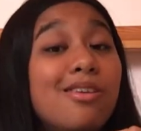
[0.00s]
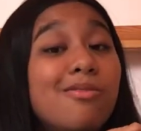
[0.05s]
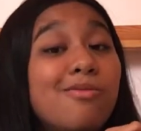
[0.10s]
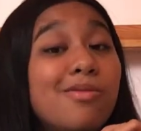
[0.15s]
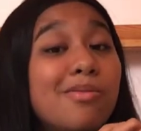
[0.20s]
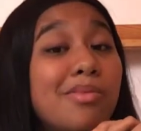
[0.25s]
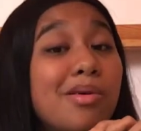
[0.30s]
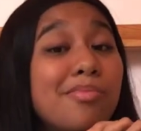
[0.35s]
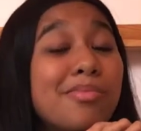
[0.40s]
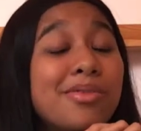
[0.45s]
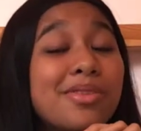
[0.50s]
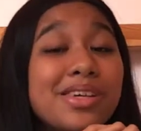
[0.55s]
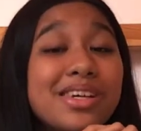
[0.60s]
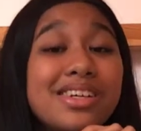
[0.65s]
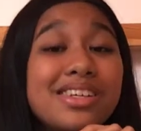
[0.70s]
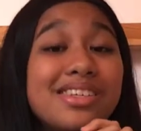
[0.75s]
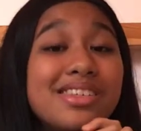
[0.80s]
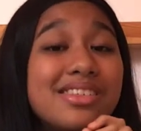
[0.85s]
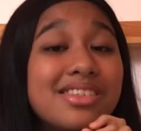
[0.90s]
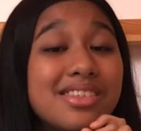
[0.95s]
Remember
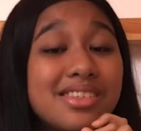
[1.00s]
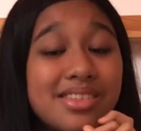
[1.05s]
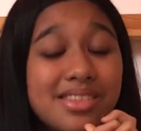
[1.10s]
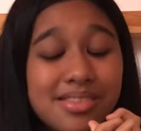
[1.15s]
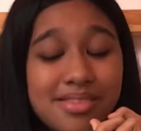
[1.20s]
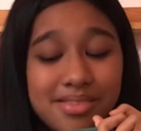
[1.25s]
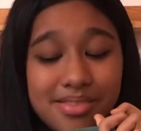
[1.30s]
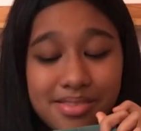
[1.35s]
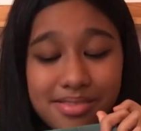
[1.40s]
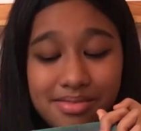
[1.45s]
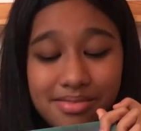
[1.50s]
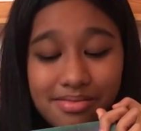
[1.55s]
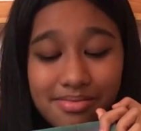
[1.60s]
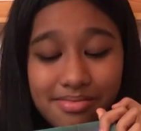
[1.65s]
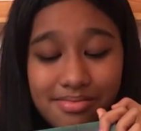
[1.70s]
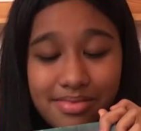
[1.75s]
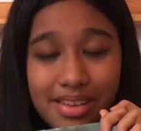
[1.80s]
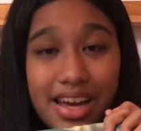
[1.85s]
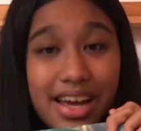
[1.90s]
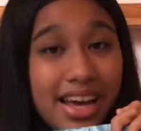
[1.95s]
this?
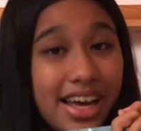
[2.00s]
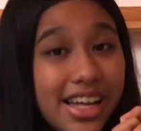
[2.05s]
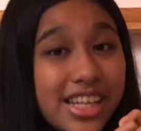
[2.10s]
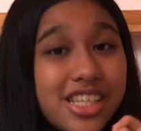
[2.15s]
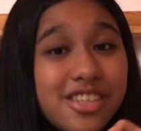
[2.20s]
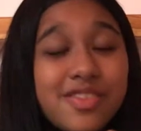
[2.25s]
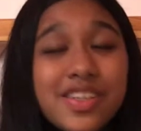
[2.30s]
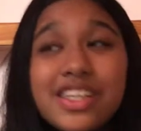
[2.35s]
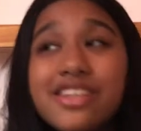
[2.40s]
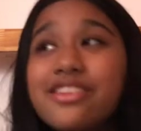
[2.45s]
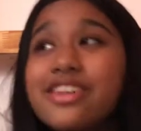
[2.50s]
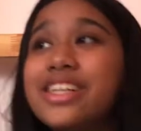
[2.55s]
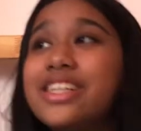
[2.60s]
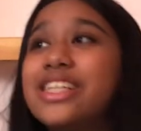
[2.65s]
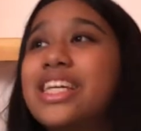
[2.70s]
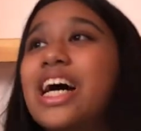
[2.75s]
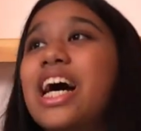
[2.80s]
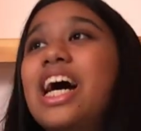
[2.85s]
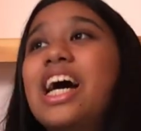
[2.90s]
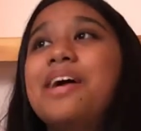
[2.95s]
It's A Wrinkle
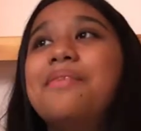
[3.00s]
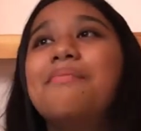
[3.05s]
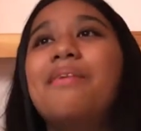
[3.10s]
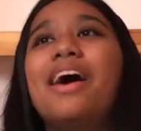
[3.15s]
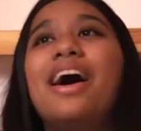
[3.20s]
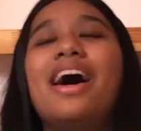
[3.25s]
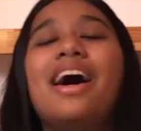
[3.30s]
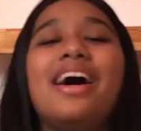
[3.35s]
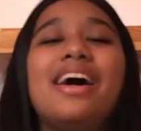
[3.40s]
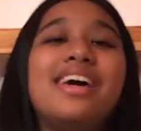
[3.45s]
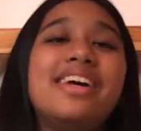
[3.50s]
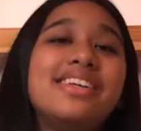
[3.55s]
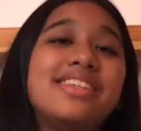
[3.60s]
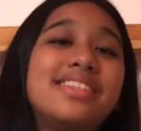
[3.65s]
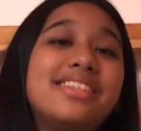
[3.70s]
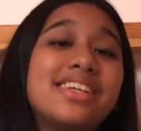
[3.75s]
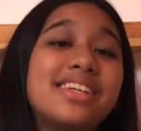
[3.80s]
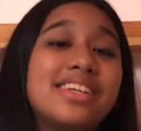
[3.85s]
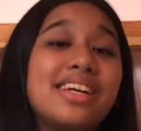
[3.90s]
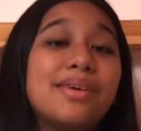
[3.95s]
in Time. I
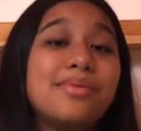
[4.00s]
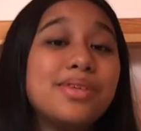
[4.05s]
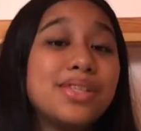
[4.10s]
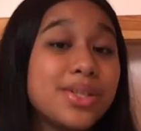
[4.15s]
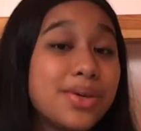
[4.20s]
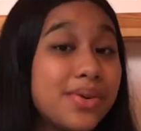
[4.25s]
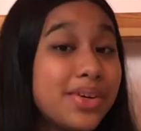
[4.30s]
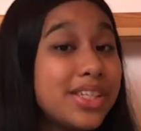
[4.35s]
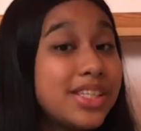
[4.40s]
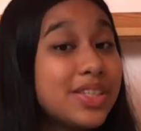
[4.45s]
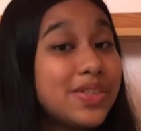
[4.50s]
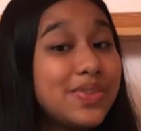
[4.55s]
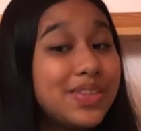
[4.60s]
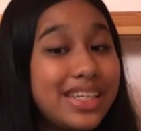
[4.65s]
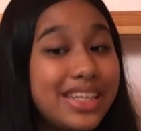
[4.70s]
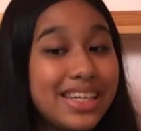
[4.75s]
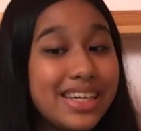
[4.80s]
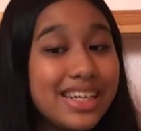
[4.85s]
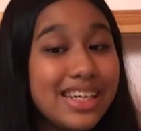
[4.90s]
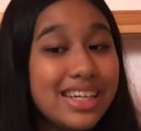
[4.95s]
said I was going to
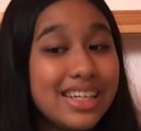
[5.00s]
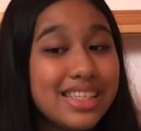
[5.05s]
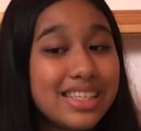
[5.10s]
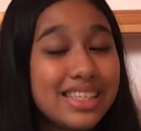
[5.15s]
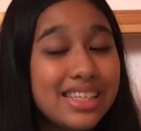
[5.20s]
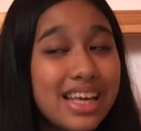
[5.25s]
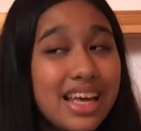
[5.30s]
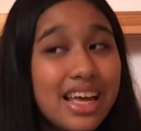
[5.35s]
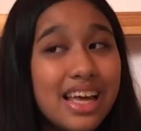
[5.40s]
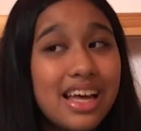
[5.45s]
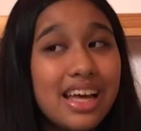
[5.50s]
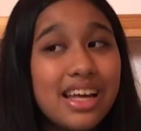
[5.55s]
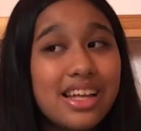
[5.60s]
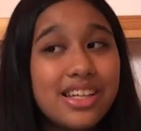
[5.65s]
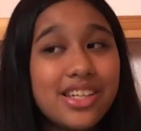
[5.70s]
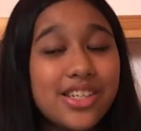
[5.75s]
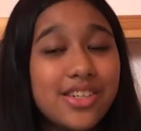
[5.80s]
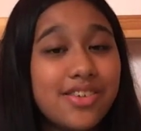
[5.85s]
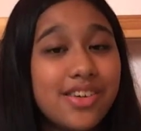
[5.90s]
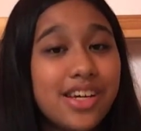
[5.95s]
read it
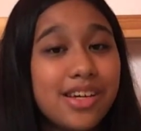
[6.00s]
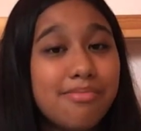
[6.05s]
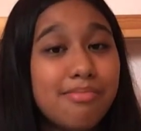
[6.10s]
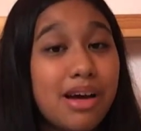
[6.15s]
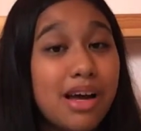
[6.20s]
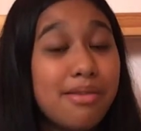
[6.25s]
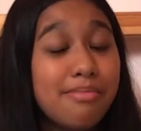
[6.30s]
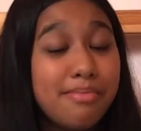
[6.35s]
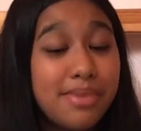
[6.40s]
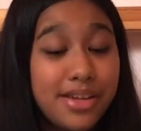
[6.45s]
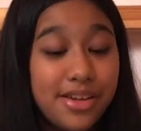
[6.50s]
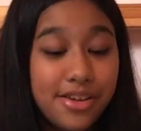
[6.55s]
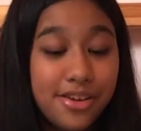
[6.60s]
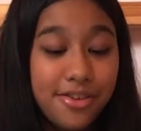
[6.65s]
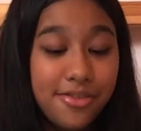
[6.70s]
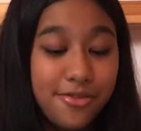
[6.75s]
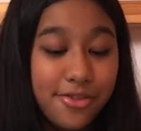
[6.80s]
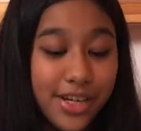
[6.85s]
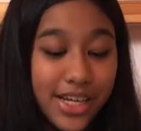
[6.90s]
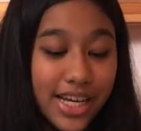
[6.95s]
during my
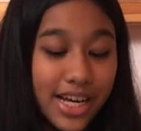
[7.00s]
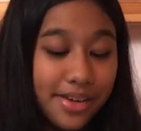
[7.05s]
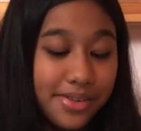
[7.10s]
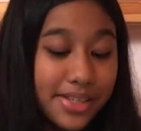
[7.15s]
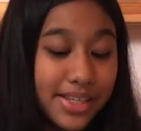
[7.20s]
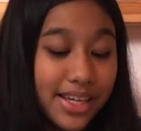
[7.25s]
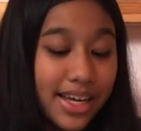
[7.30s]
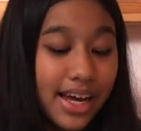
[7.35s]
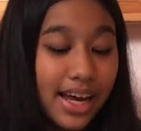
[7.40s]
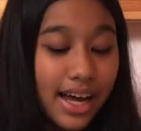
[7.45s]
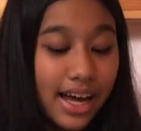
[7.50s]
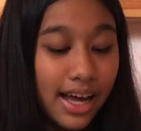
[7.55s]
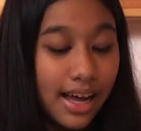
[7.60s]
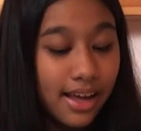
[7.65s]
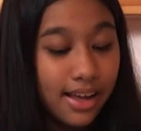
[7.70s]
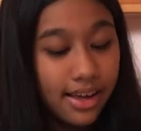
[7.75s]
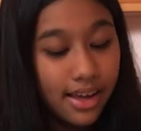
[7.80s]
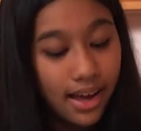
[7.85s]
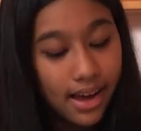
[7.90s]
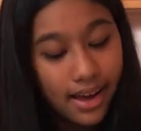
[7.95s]
mid-year freakout
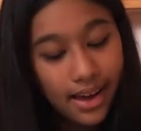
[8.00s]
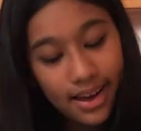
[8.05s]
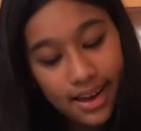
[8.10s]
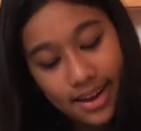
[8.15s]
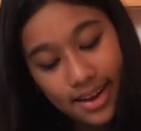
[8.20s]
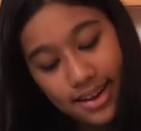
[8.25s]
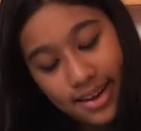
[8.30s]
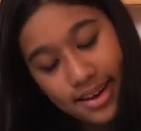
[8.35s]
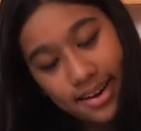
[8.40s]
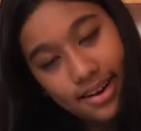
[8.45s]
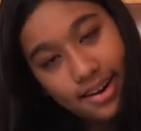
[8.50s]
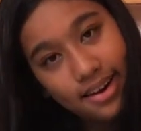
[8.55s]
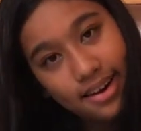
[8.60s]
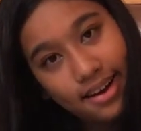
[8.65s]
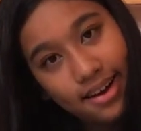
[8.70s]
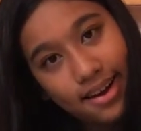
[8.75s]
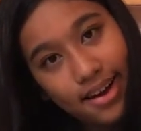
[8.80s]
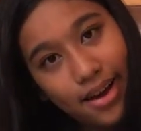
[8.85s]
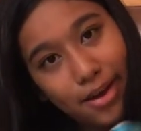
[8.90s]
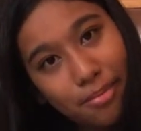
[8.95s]
tag, and
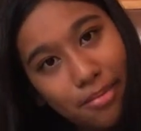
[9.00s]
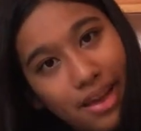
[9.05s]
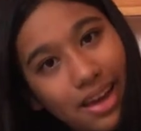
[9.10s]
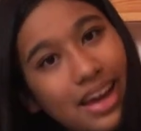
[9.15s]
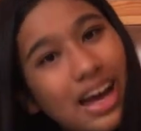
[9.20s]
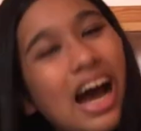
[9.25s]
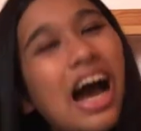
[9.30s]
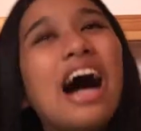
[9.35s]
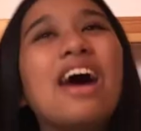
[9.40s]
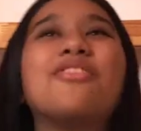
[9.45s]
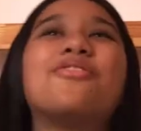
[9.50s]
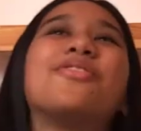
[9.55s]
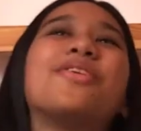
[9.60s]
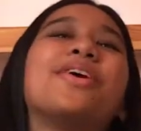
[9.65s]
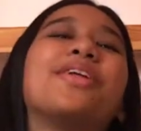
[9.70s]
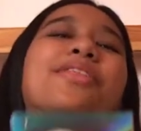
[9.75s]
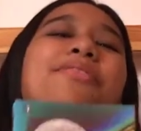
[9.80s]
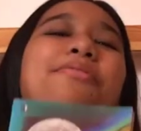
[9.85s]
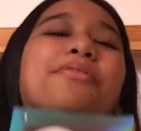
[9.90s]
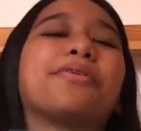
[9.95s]
I'm
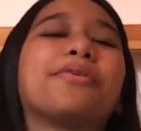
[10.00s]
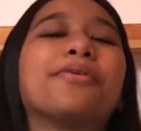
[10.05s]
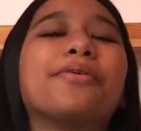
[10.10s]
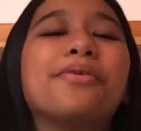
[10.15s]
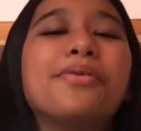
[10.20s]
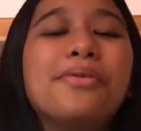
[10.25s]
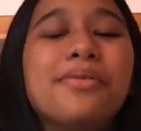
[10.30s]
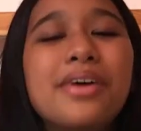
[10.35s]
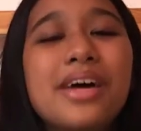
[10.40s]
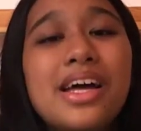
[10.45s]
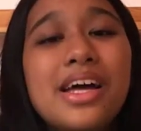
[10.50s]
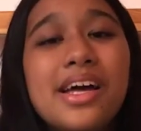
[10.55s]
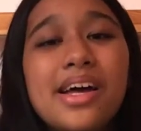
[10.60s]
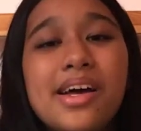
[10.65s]
halfway through,